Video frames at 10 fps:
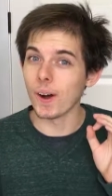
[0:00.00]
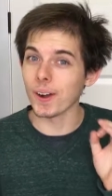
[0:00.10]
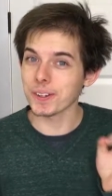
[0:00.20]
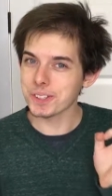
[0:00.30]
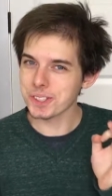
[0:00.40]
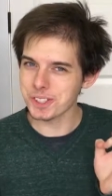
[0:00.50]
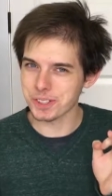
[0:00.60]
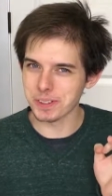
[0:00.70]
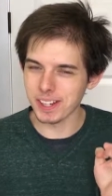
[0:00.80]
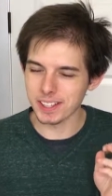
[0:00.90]
I also
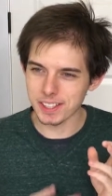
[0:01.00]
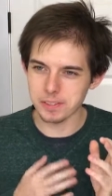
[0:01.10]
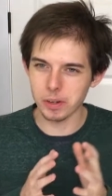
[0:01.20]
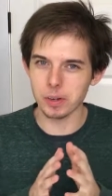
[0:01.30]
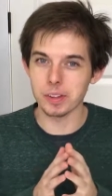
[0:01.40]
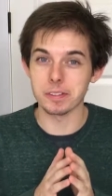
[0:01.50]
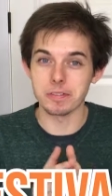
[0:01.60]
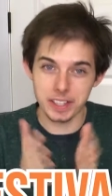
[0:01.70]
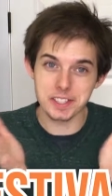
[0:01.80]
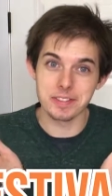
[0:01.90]
just really love all the
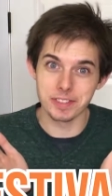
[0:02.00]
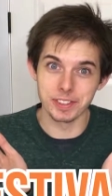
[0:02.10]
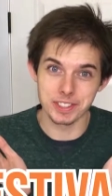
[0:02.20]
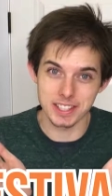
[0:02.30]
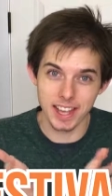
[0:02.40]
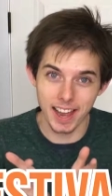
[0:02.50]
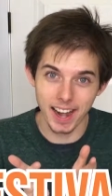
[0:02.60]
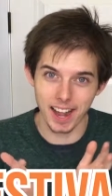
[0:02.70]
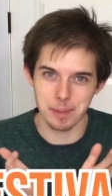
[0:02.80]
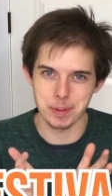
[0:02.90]
festivals
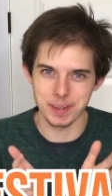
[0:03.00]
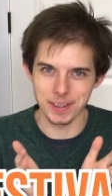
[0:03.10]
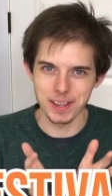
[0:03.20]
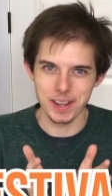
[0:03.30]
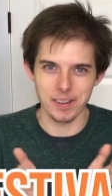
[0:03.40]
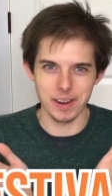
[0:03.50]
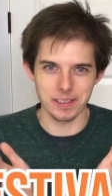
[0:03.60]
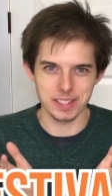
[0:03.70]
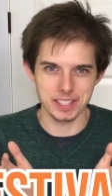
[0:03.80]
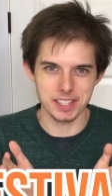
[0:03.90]
that happen
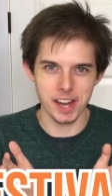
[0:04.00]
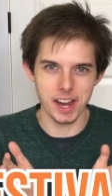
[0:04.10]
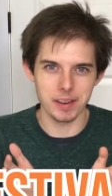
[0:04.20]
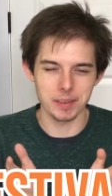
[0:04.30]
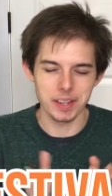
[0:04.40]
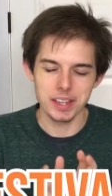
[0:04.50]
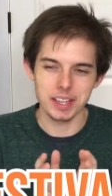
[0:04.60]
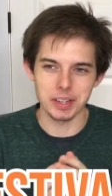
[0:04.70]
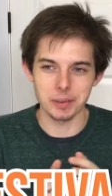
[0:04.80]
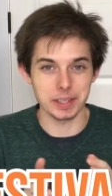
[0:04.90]
around this time,
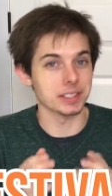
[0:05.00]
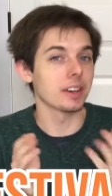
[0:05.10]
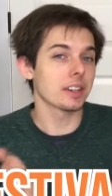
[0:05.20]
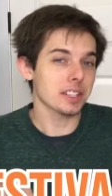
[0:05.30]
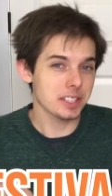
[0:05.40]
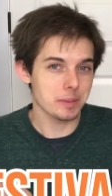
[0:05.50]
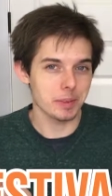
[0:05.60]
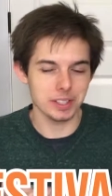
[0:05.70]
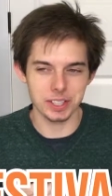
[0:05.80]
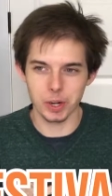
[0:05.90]
you know, because there are some
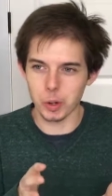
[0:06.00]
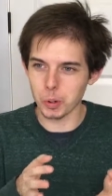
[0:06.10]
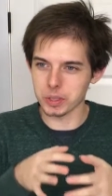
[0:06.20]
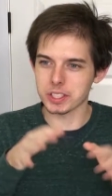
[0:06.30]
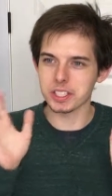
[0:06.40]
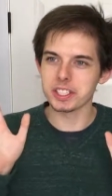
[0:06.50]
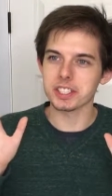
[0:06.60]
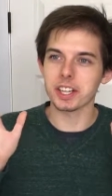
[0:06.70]
where it's like a whole city's